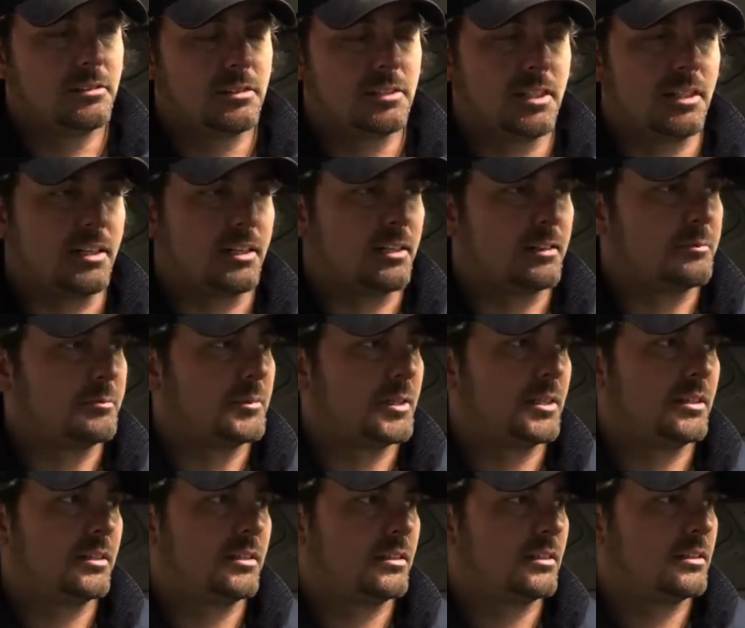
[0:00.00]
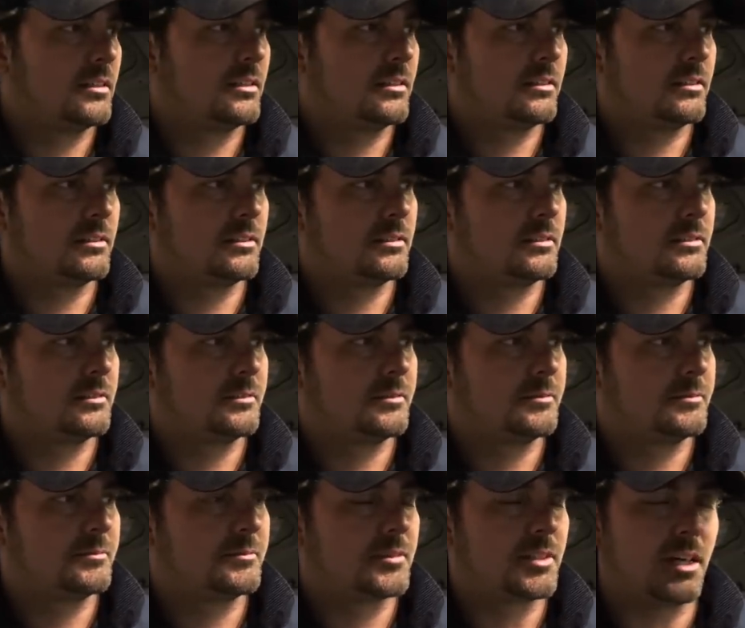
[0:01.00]
Time
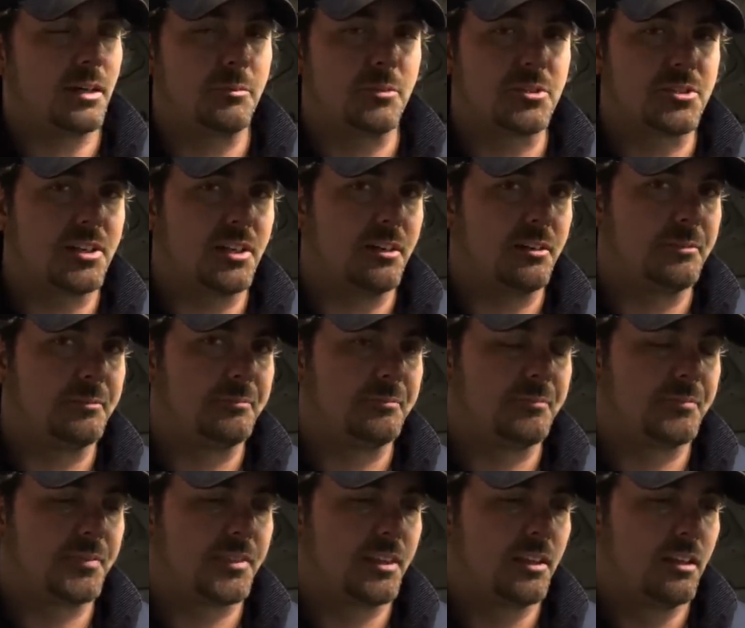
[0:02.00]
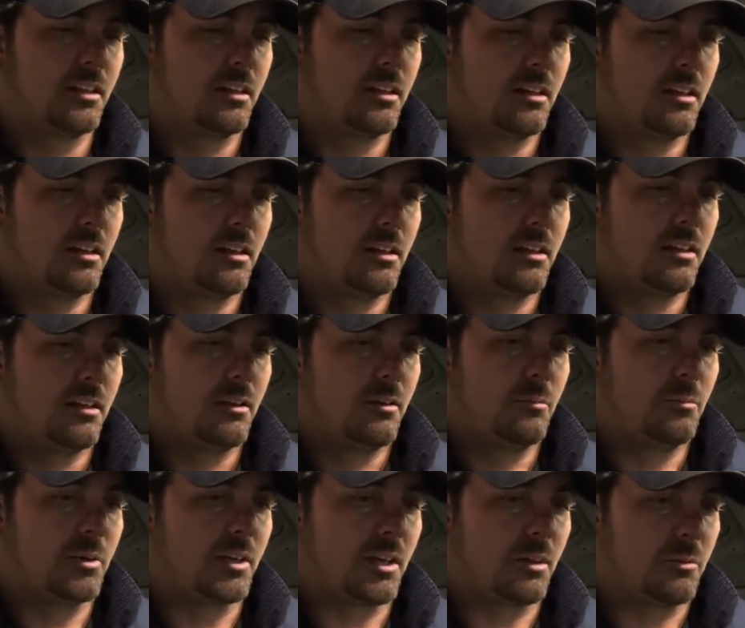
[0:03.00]
will tell.
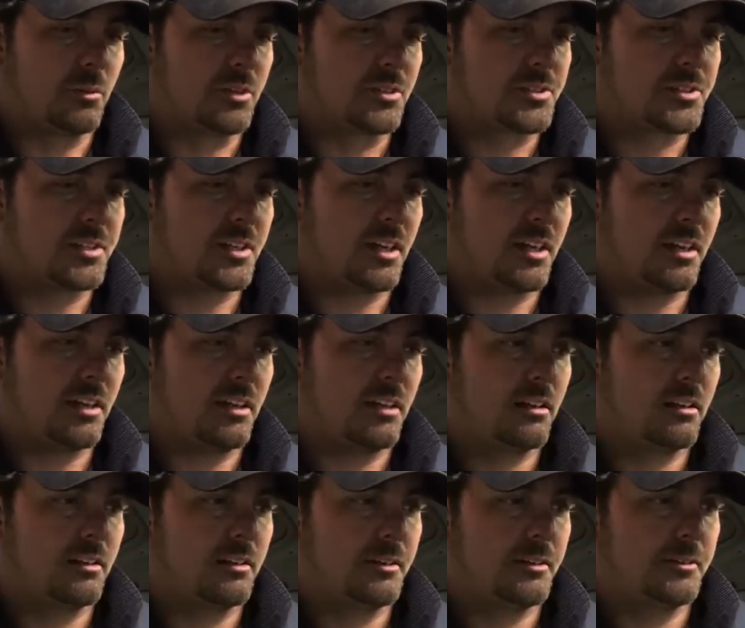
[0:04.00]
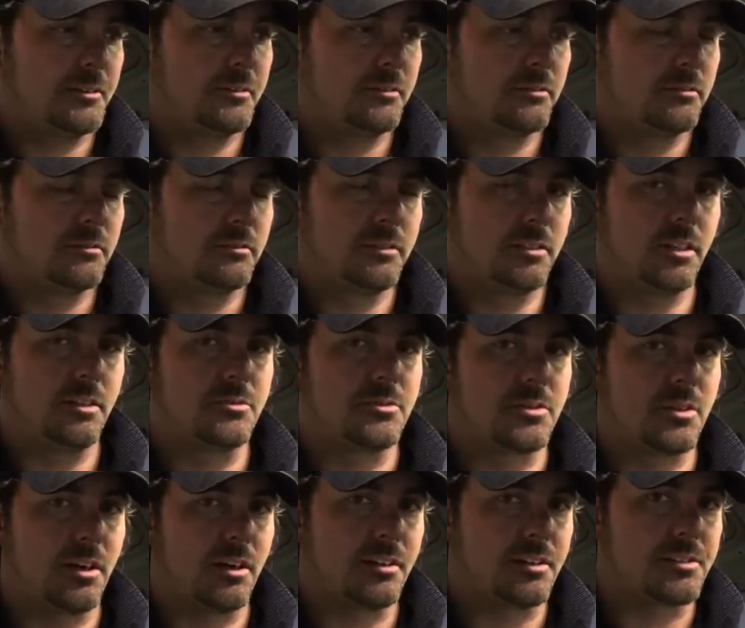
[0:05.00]
But I will say, don't
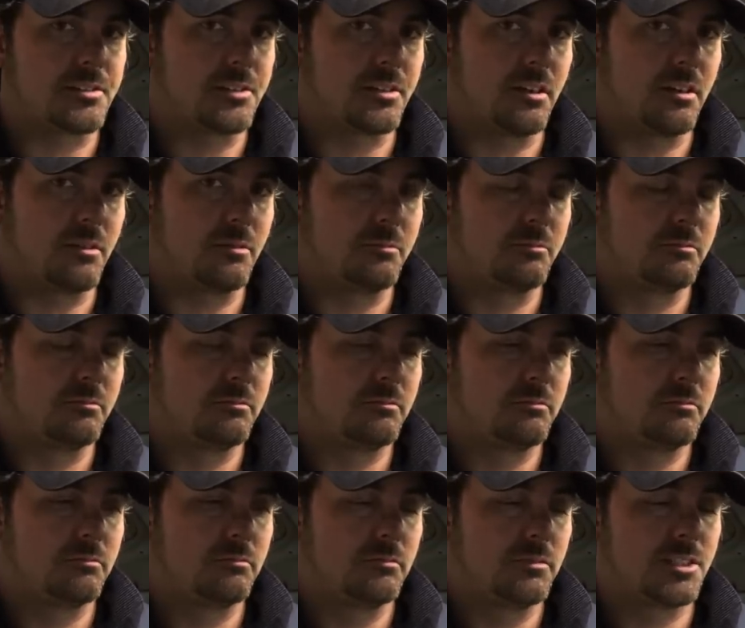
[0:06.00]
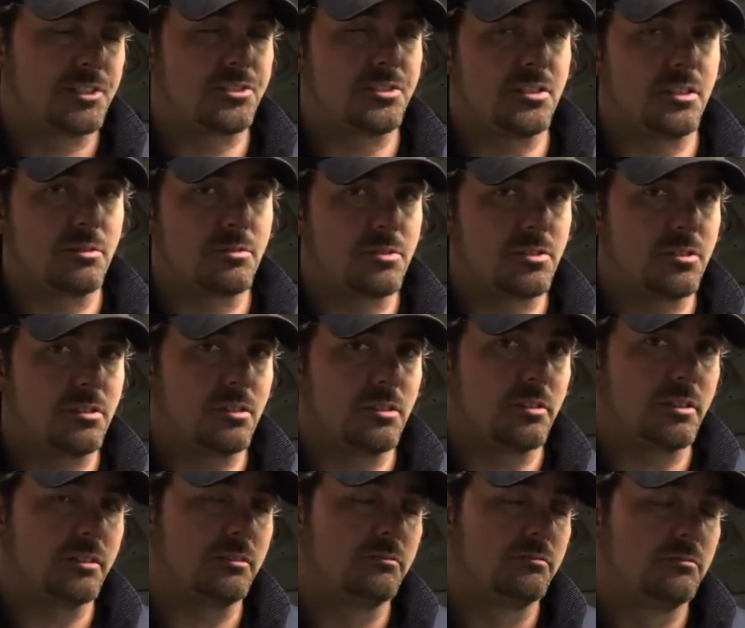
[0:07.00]
try this at home, unless you know what you're
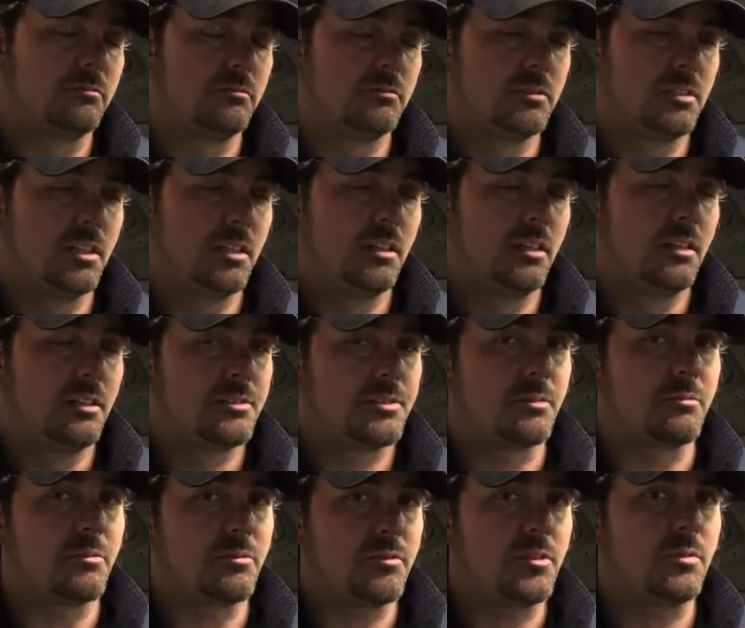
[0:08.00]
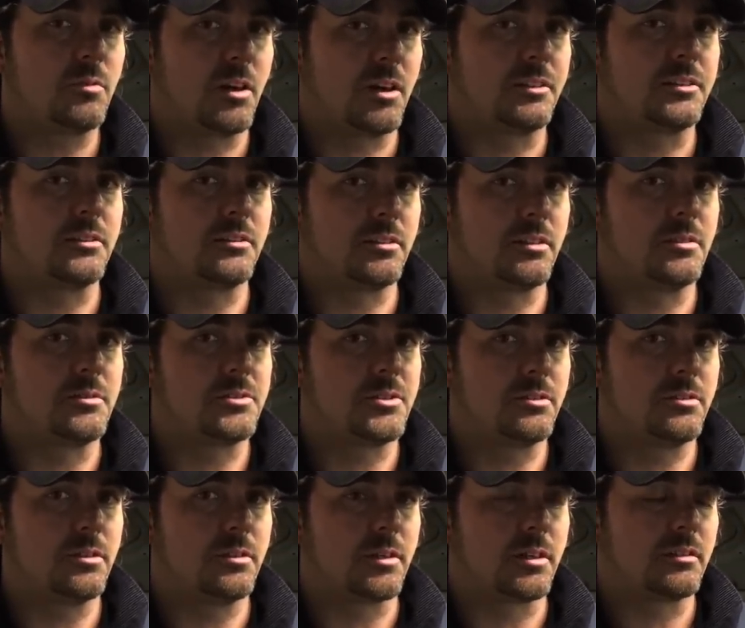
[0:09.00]
doing. Some of you out there know what
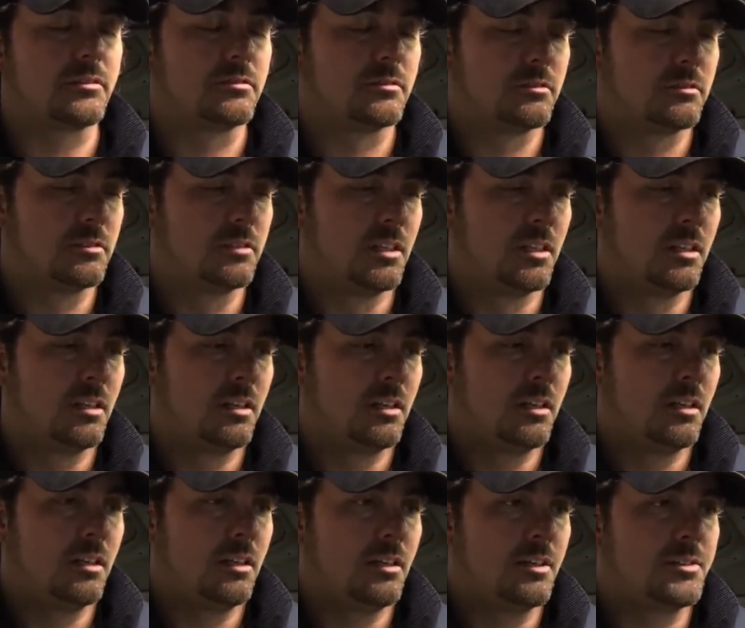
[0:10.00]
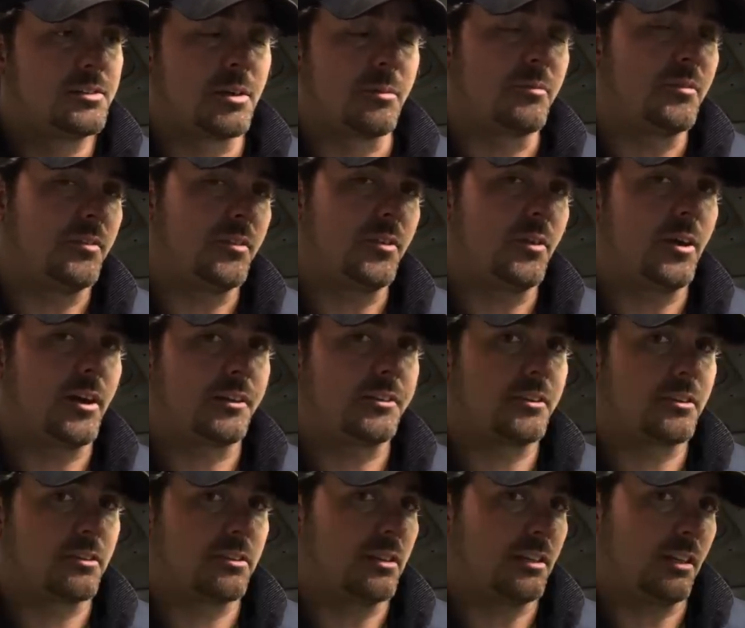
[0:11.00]
you're doing. Some of you out
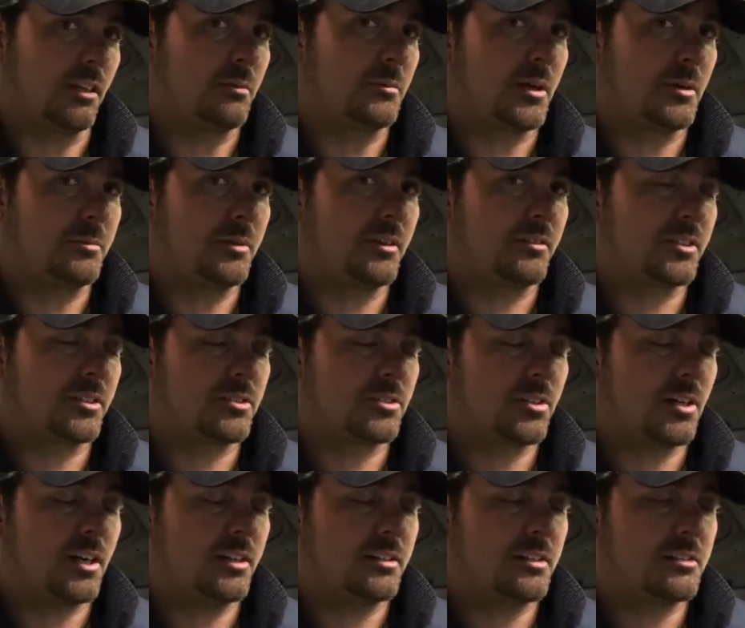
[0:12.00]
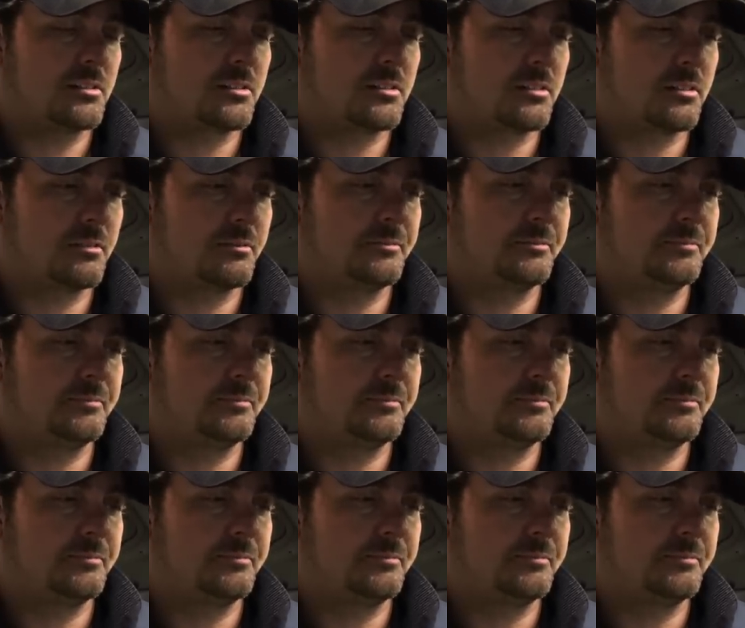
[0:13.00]
there think you might be able to try this.